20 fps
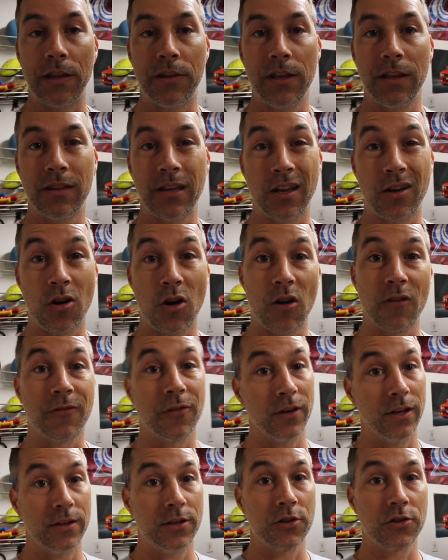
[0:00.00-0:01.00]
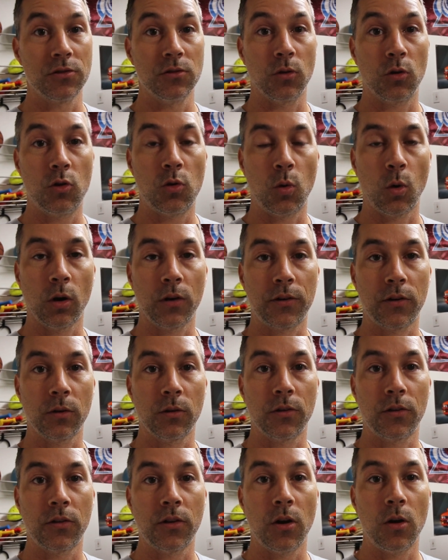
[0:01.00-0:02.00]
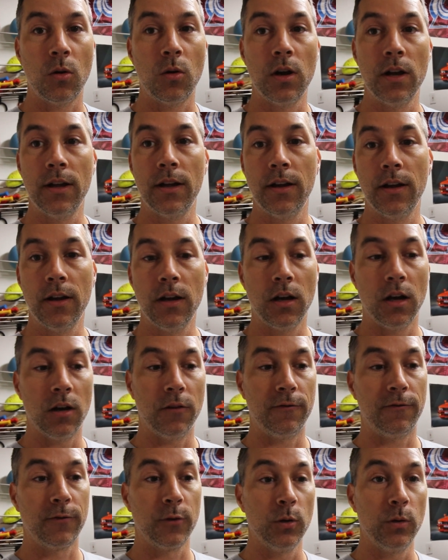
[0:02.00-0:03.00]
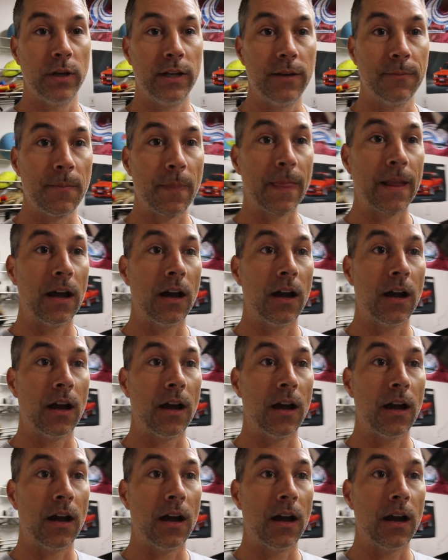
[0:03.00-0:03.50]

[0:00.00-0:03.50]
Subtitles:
I think they call for an additional quart or so of fluid.